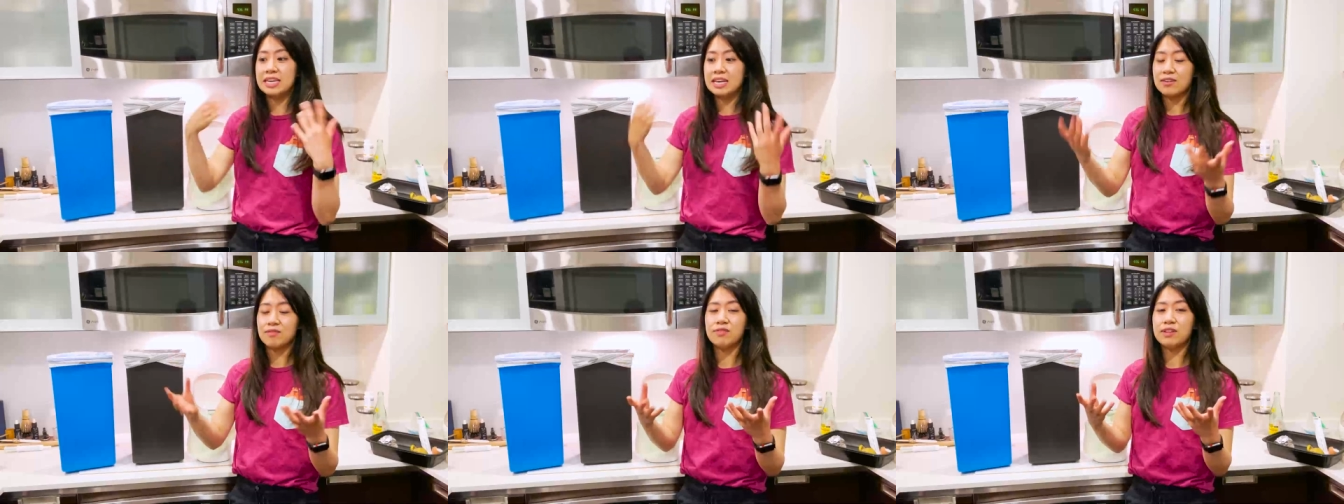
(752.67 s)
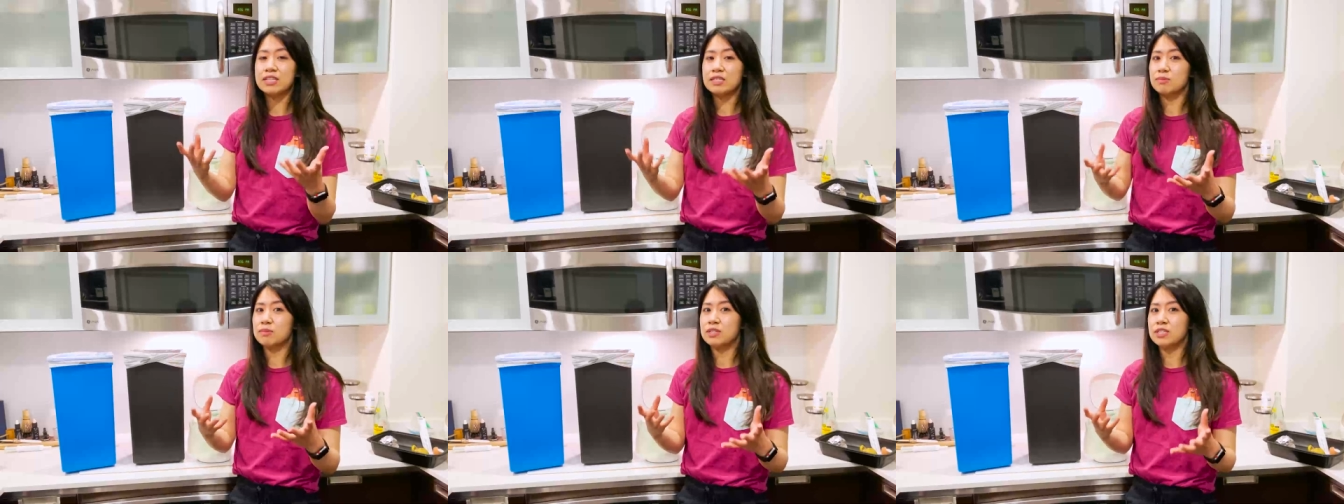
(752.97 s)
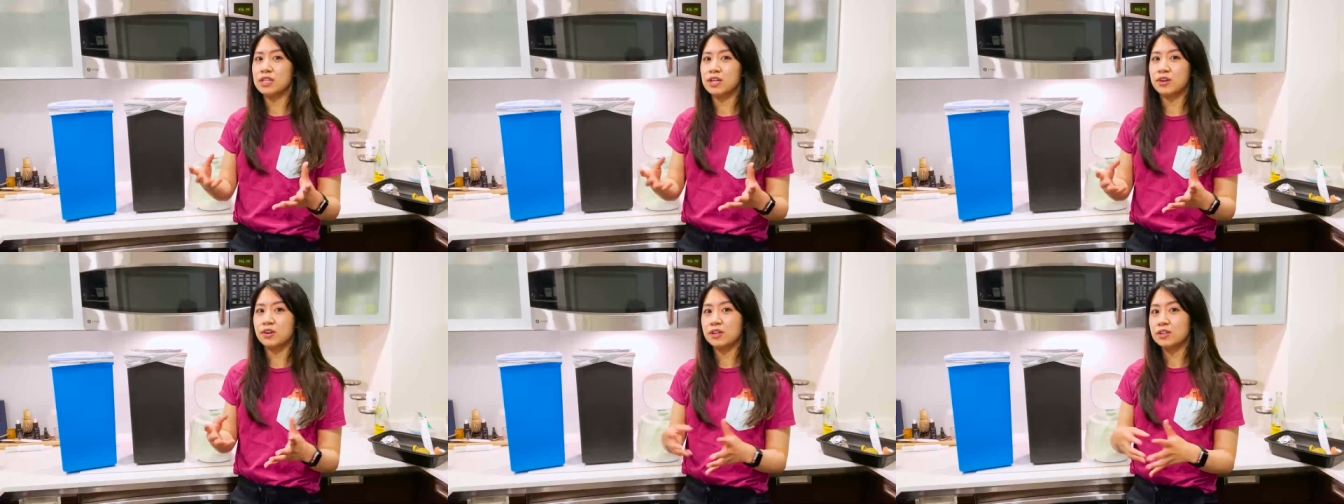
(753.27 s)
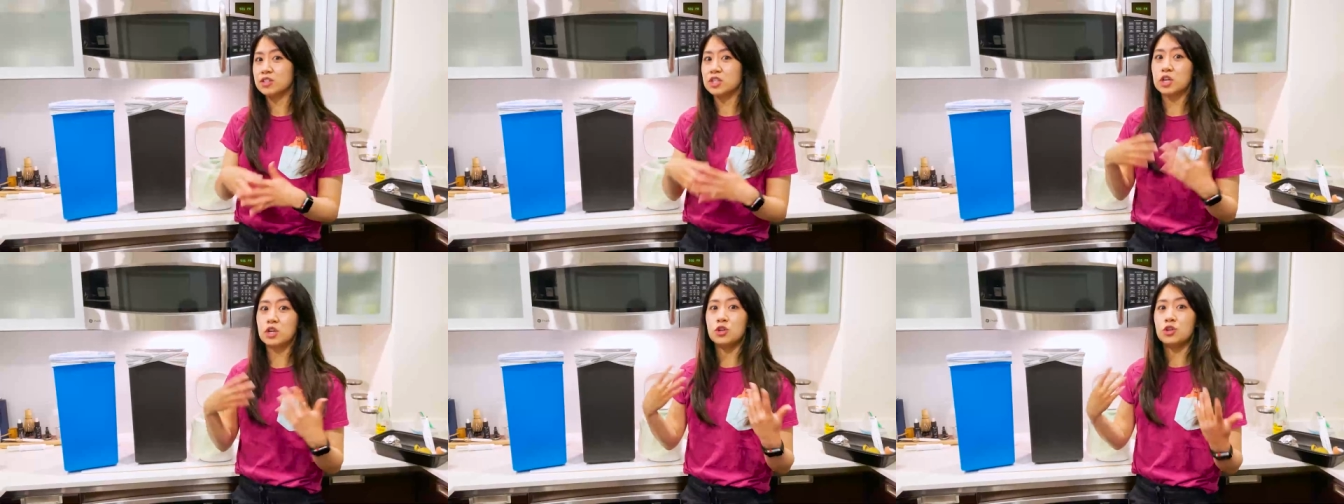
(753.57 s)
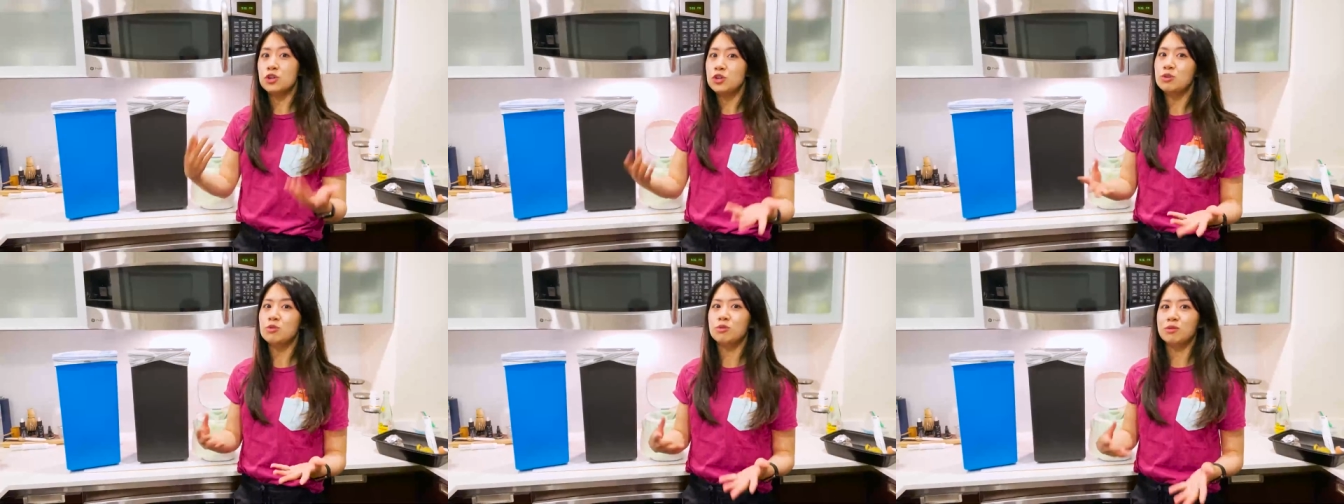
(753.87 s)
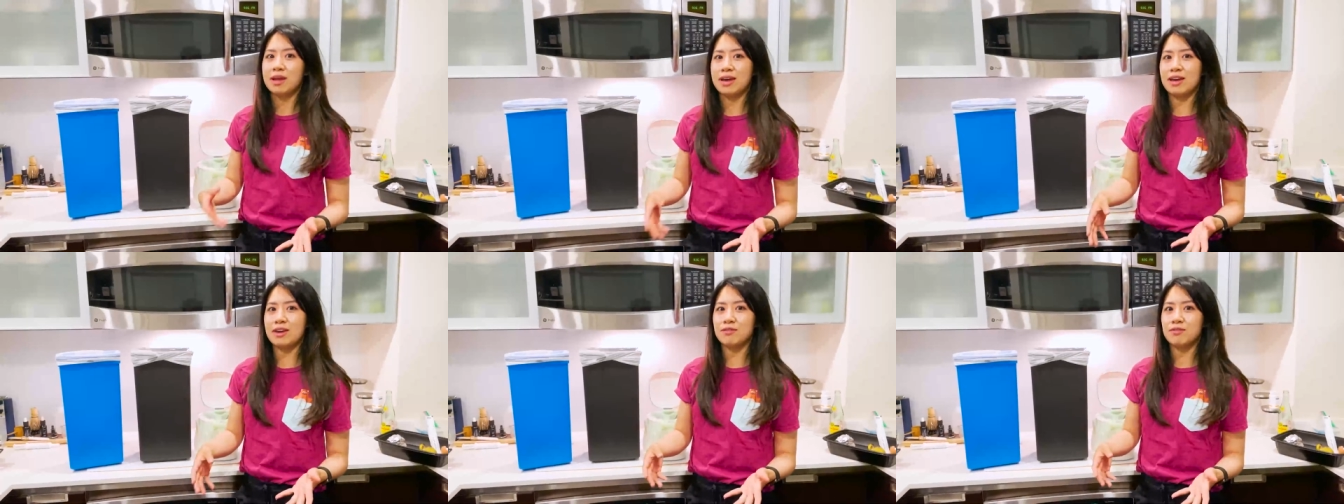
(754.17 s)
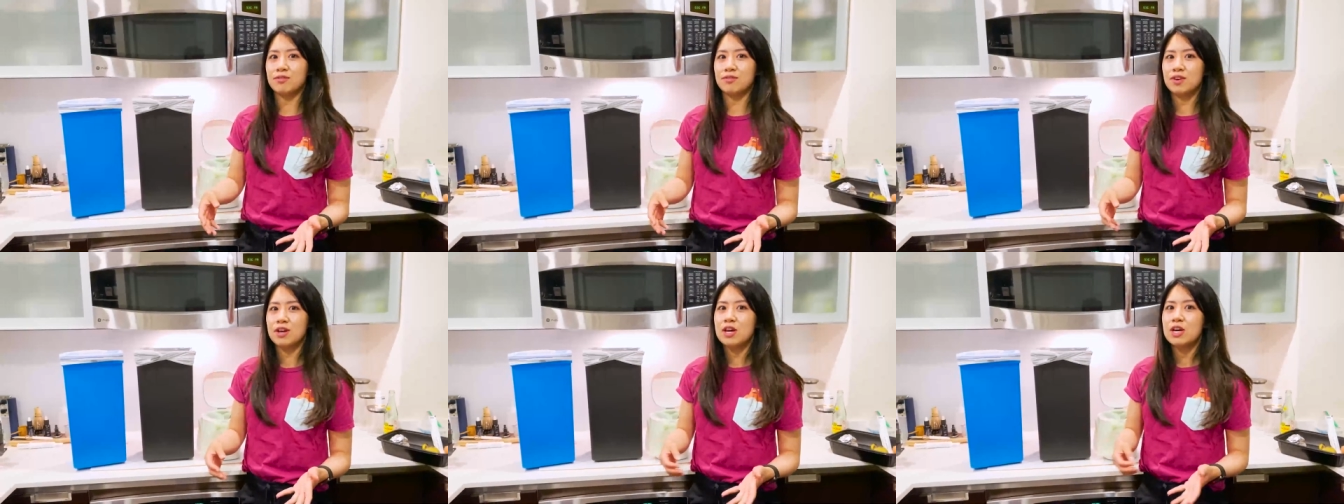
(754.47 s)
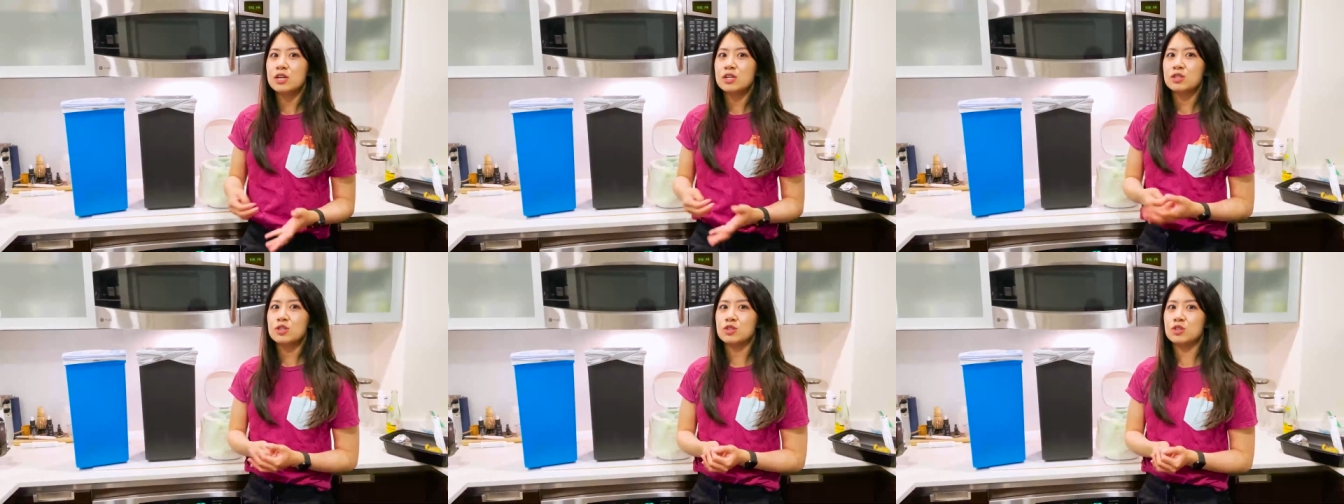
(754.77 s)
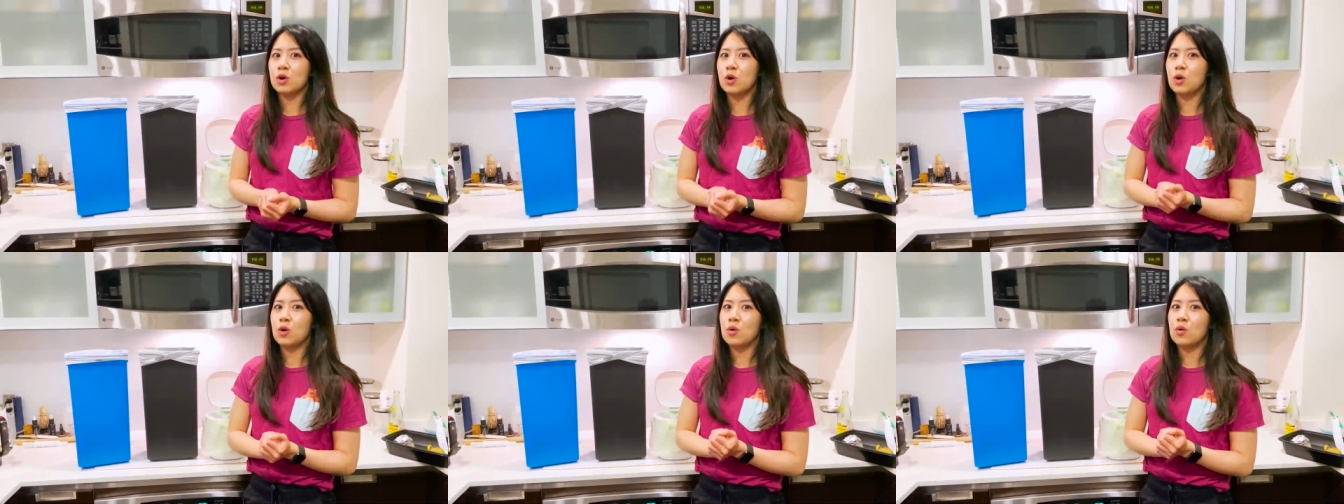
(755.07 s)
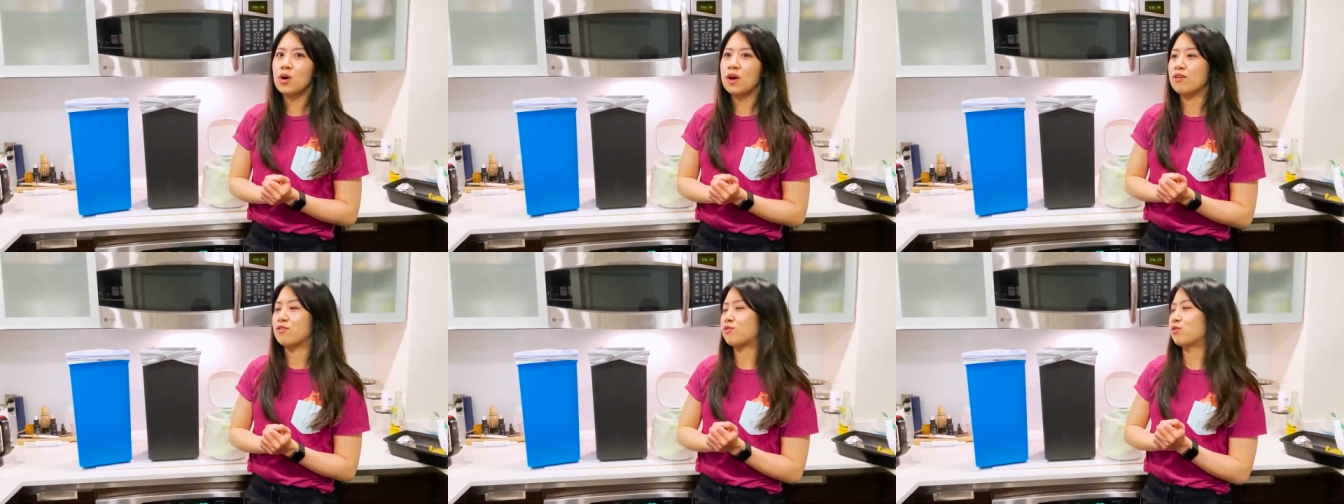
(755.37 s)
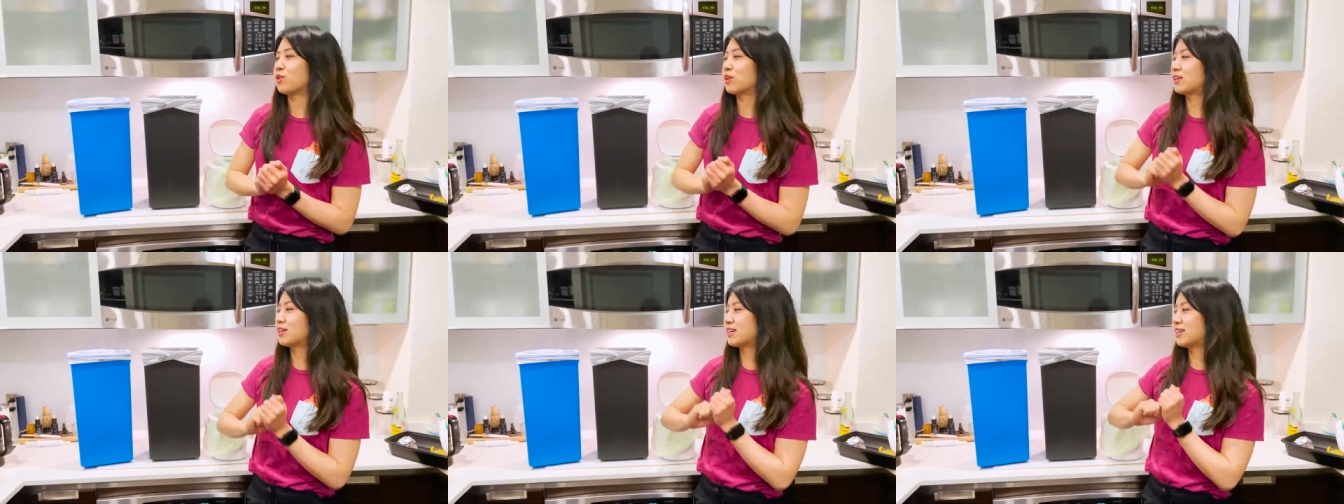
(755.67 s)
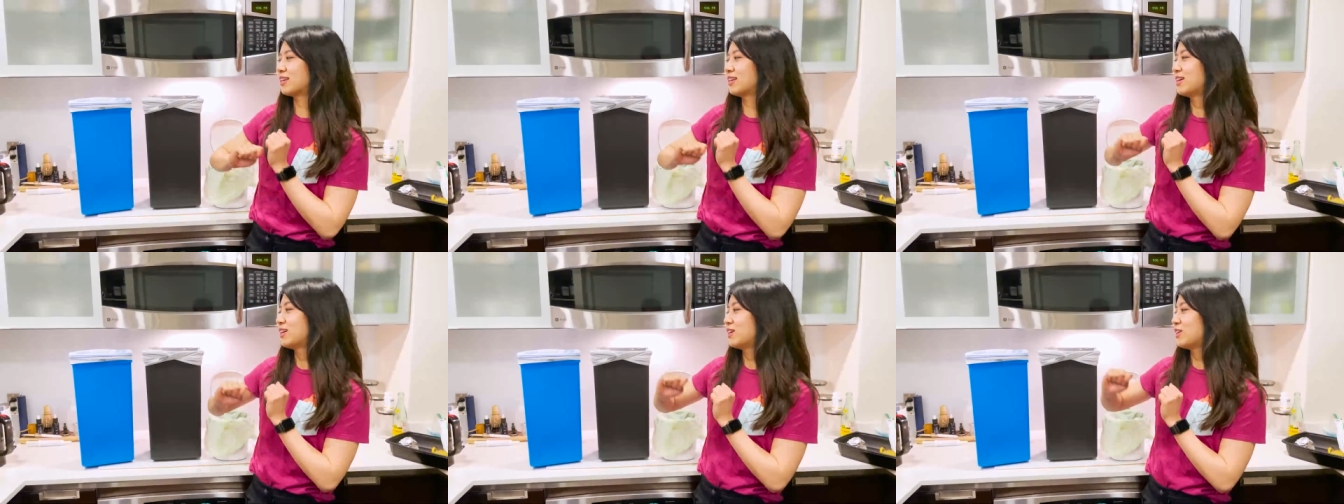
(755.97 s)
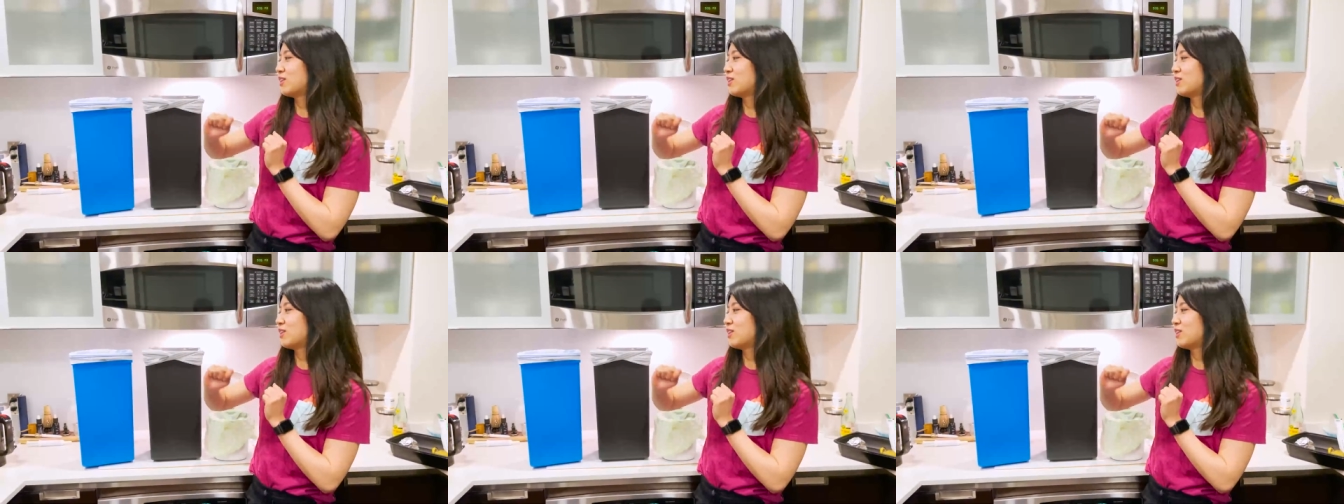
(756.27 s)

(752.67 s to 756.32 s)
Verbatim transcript: give these materials a new life. So if we're